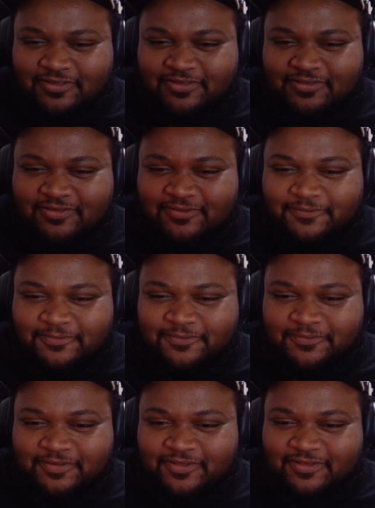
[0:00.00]

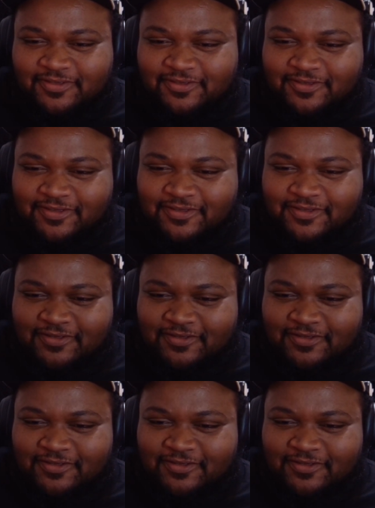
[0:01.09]
[no speech]